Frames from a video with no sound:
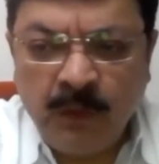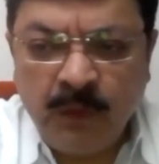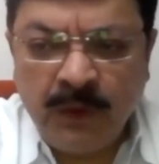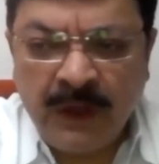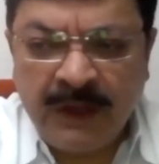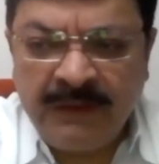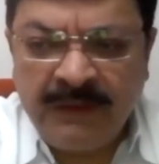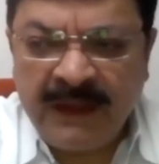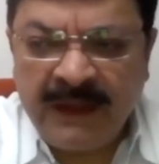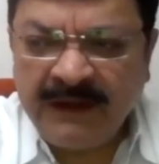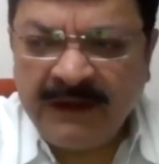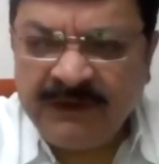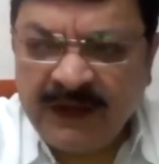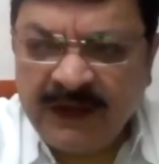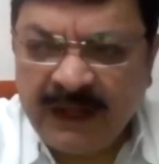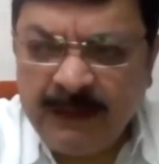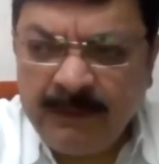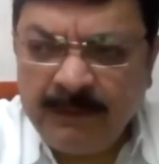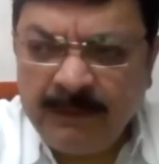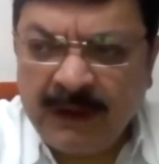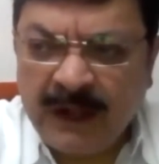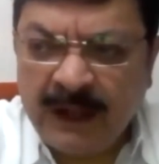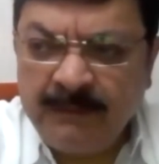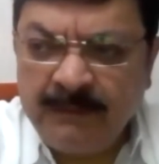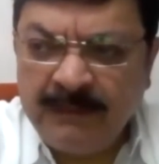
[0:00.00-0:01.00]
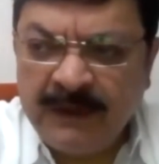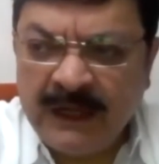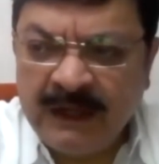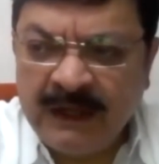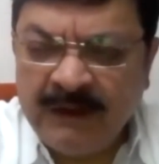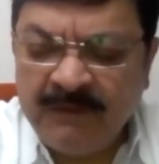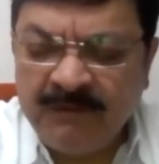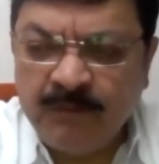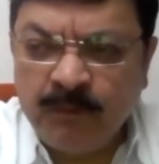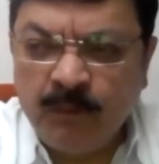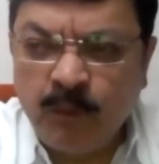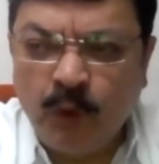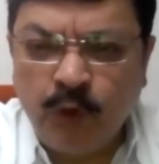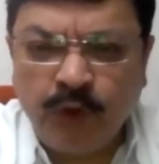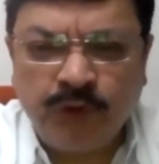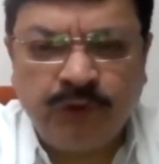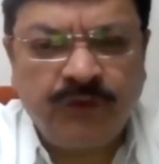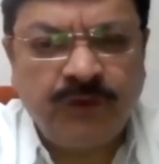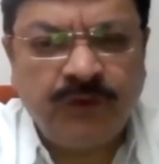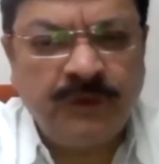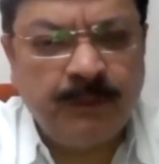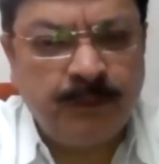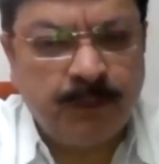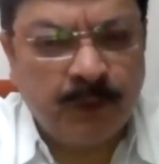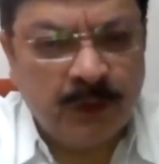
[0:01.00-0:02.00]
When that time I believe
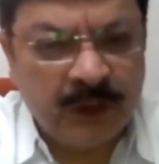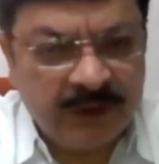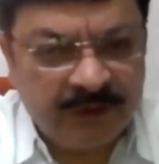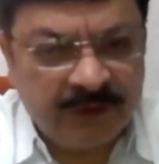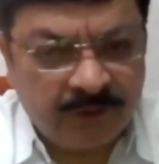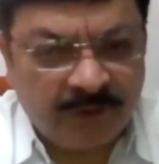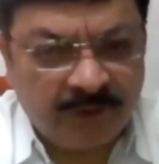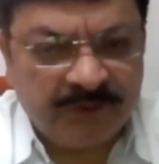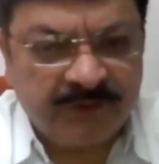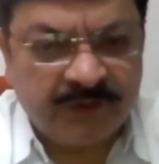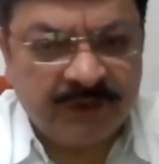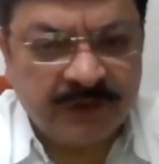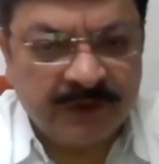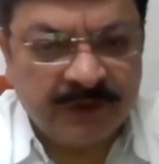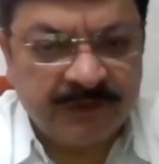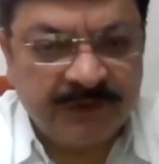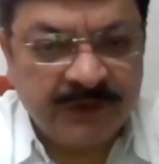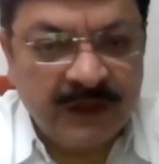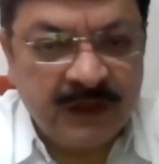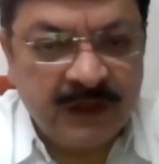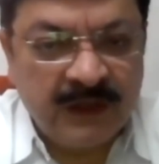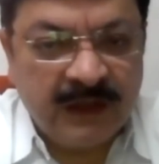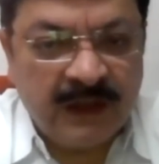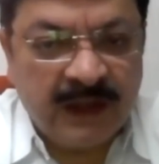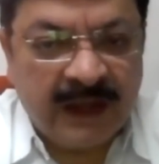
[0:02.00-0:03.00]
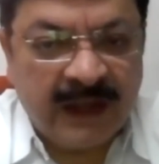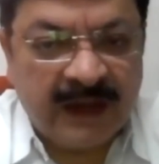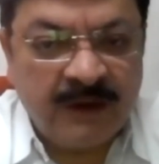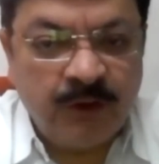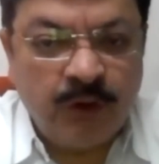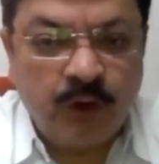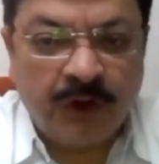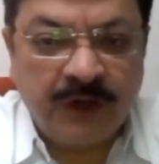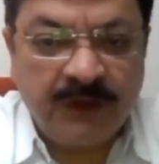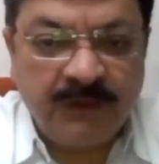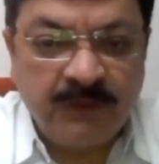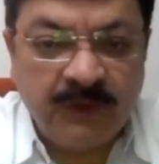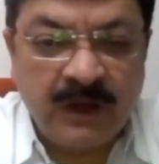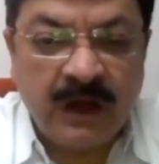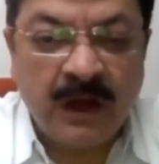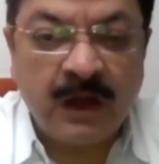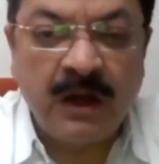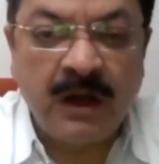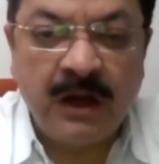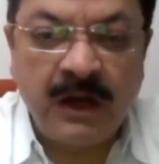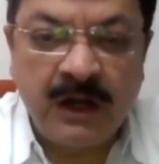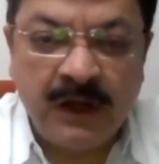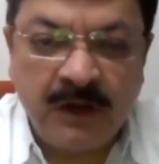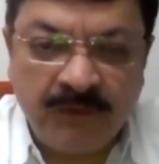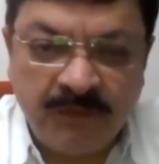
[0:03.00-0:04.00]
most of the police officers had not even
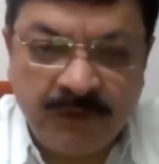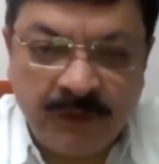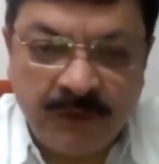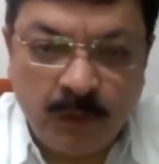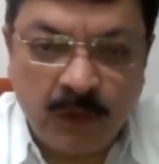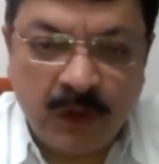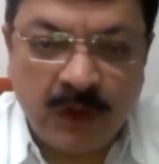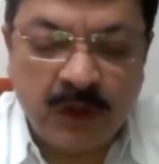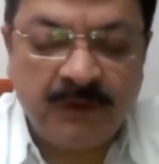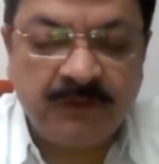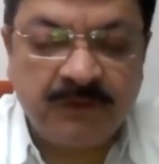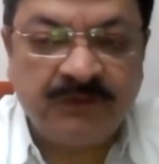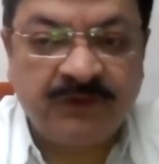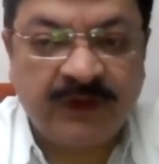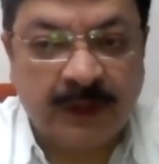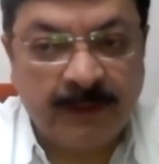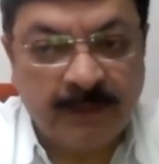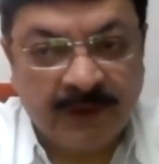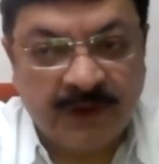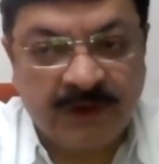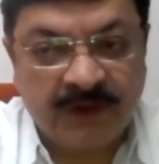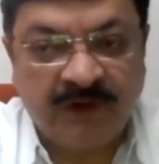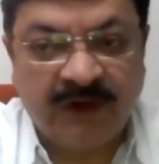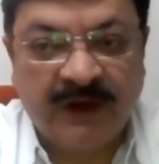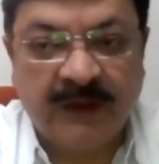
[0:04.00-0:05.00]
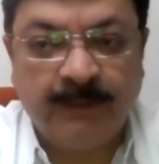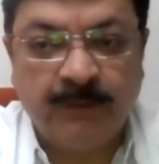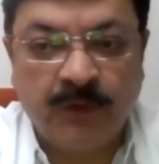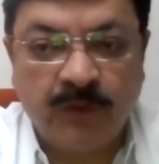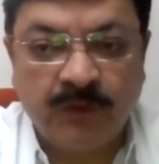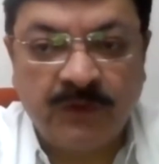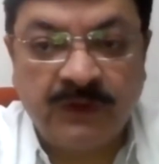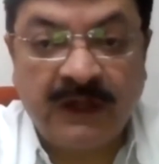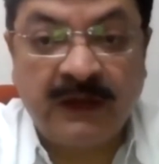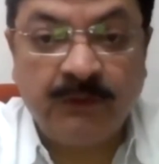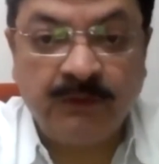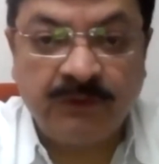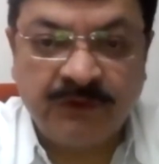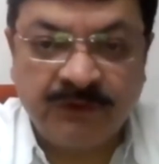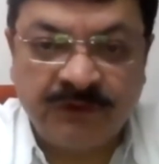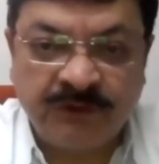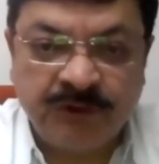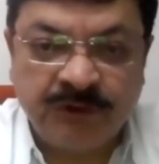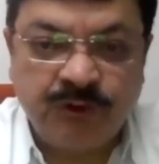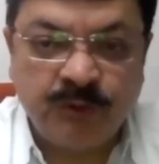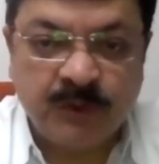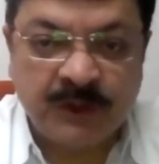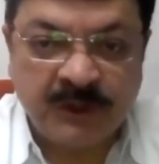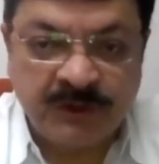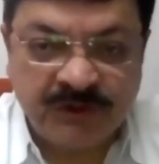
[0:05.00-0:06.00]
heard of the word of cybercrime. that was
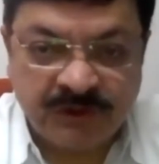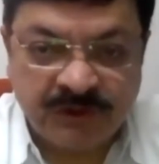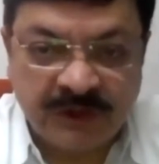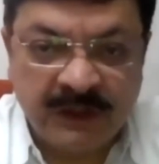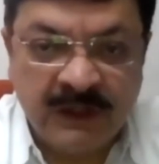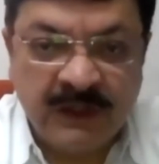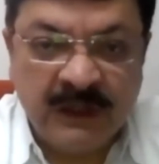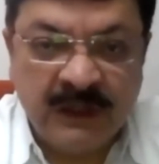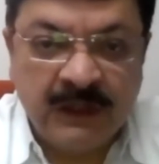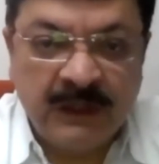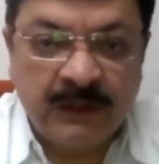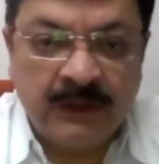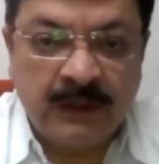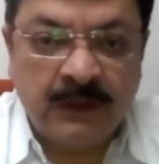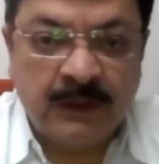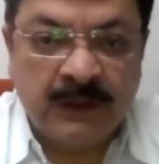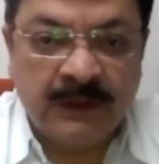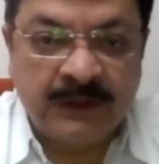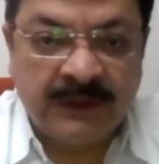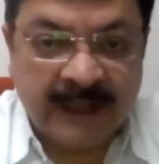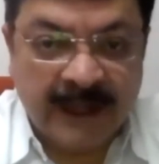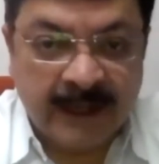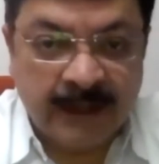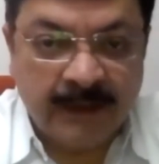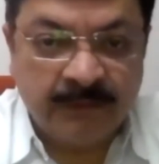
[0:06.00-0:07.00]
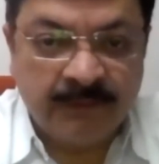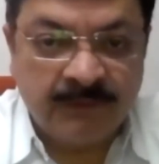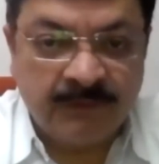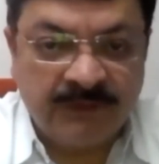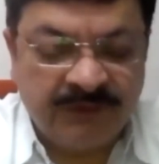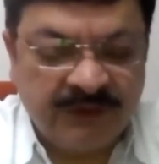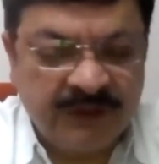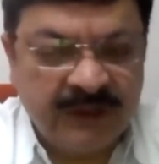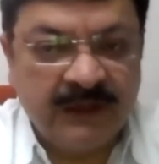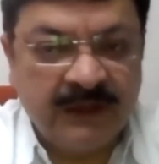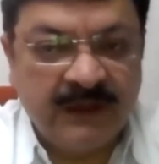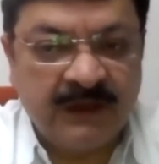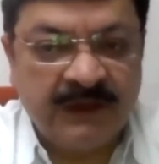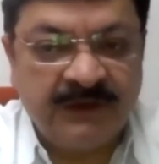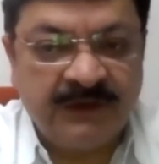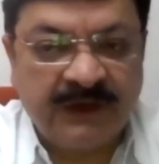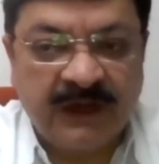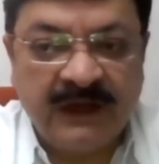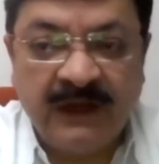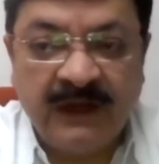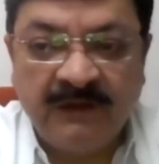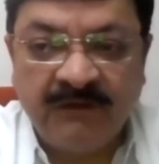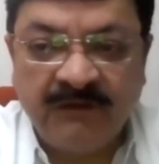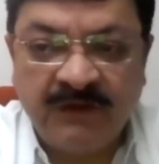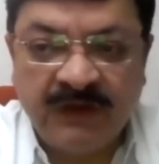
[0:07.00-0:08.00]
the situation uh, then. See, in
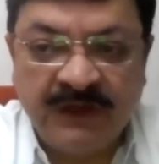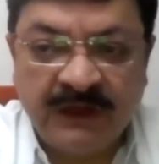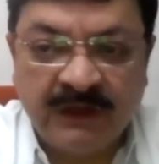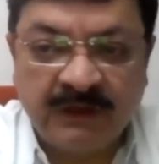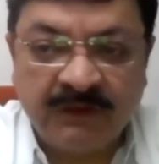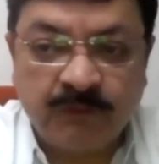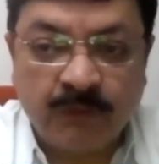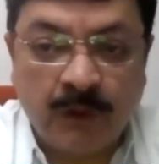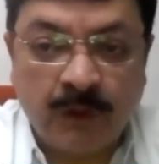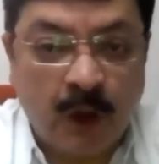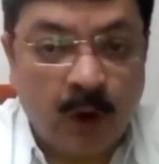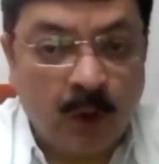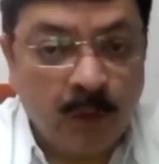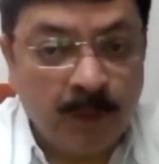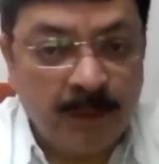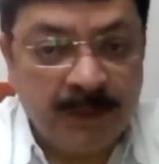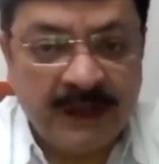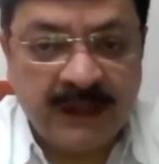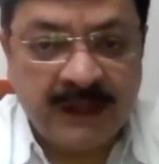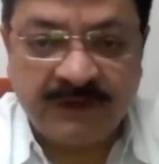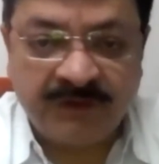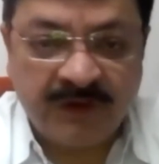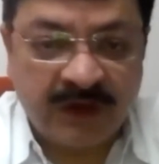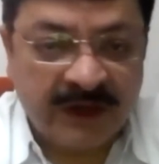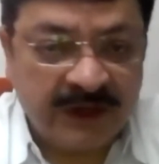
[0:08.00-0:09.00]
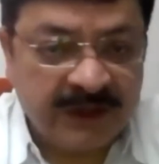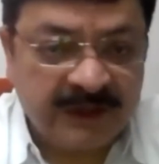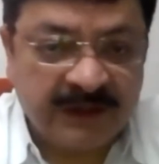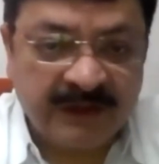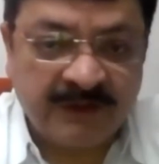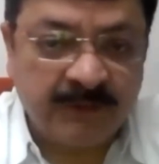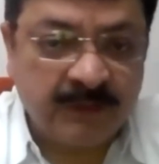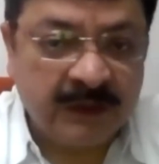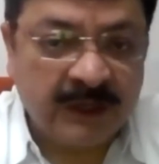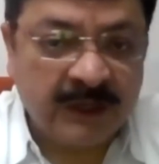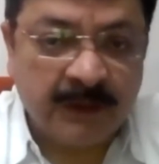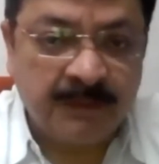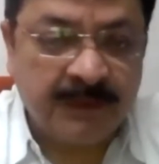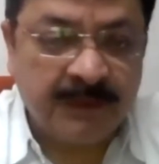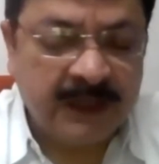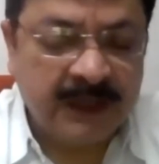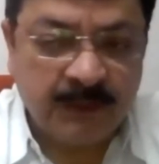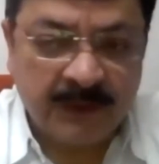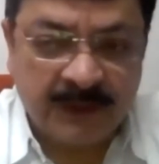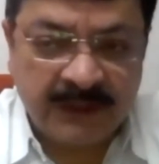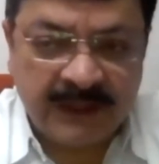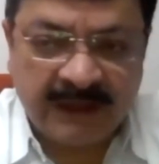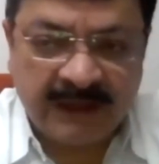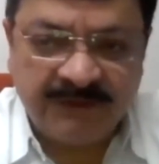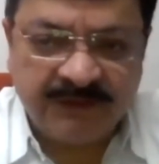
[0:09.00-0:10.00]
10, 11 years, how big a threat it has become.
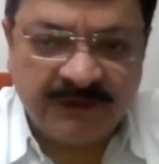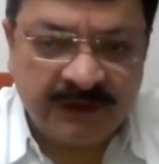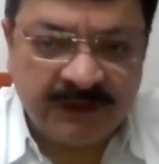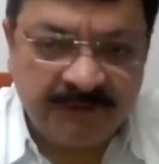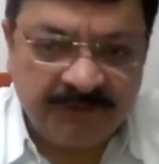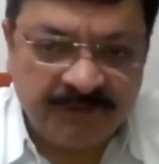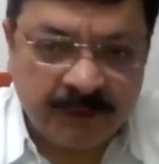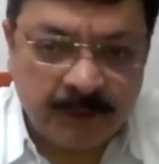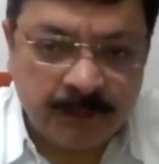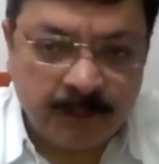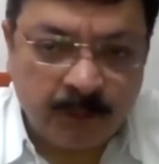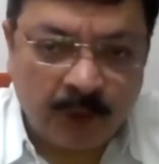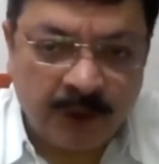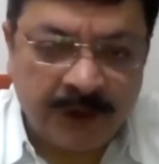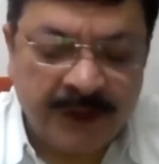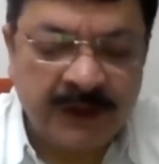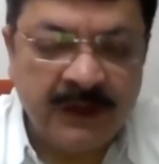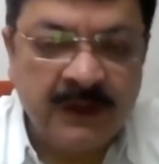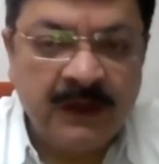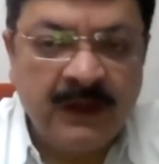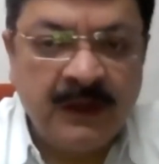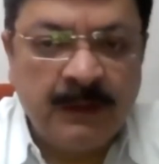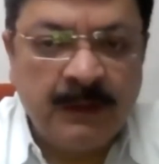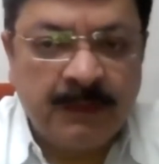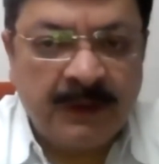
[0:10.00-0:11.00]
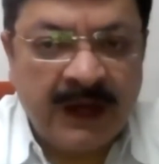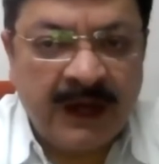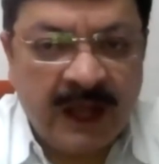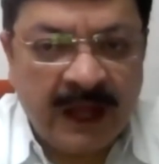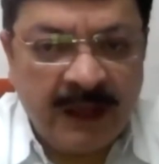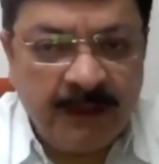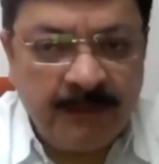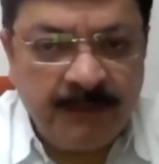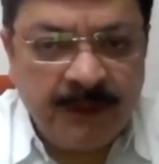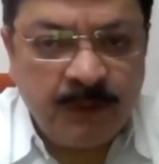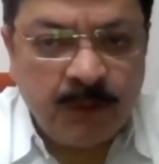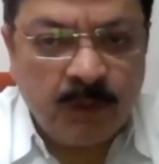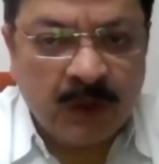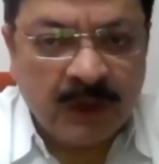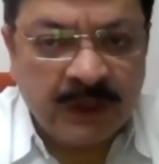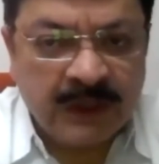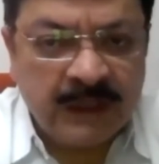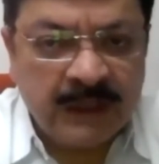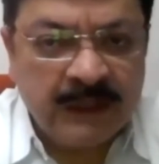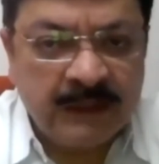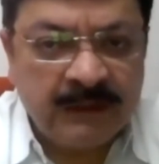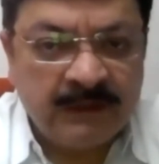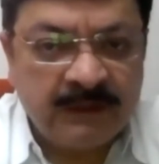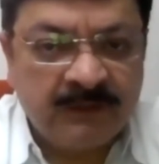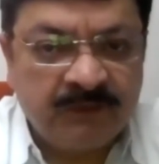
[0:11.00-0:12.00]
Anyway, that's a different point. But I've been
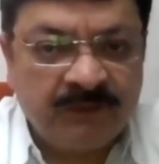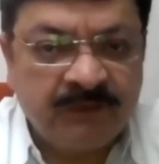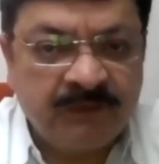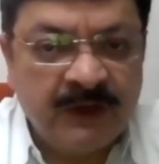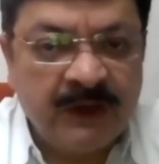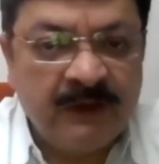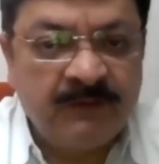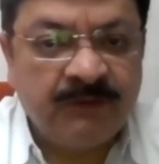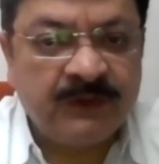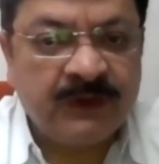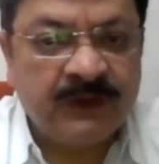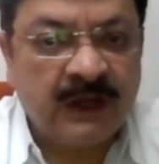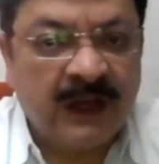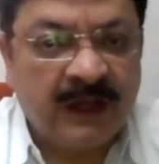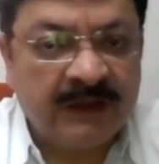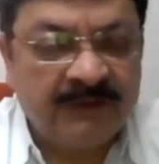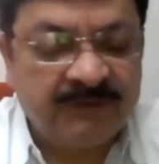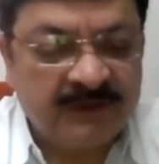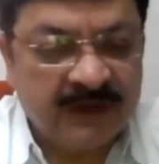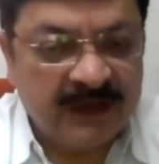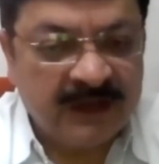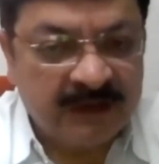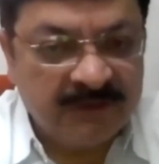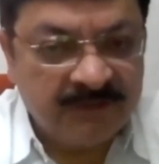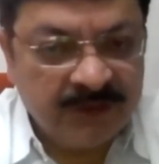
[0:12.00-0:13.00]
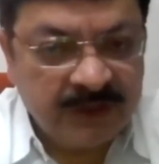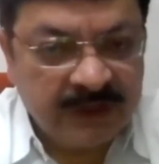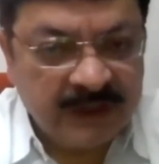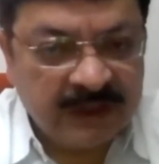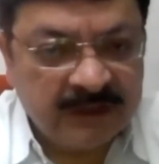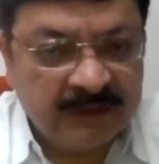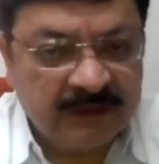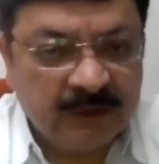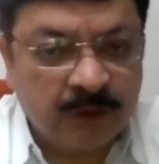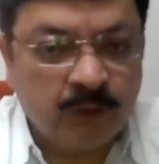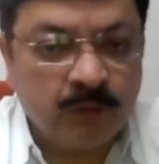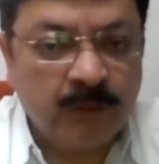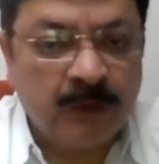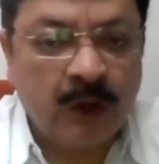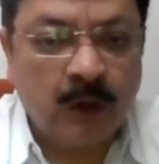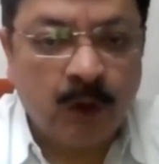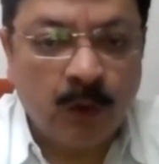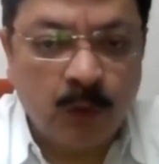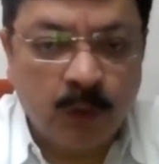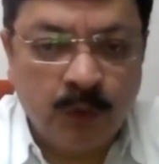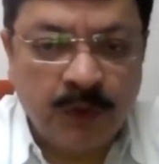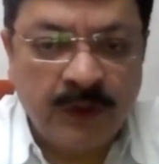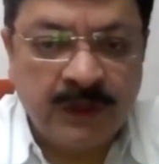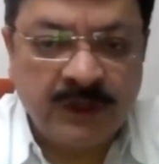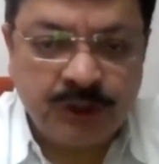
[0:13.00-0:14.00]
working in this field for the last 11 years out of my
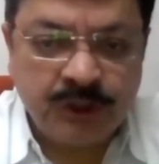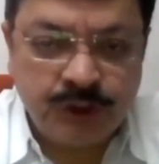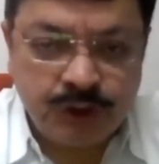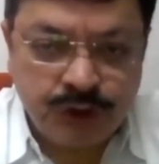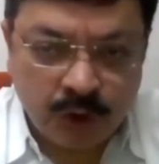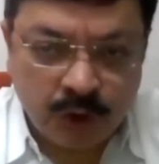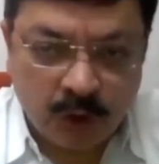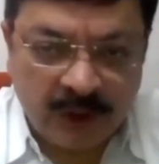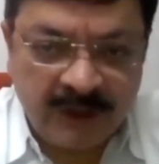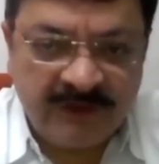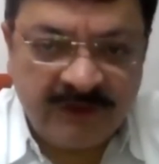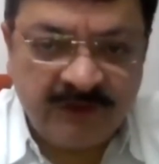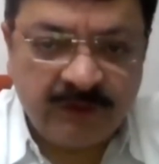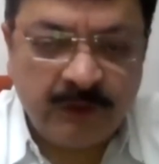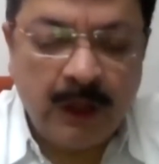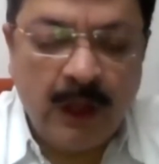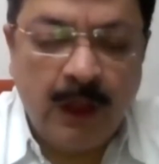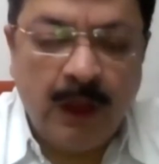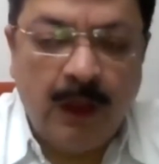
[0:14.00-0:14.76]
own choice.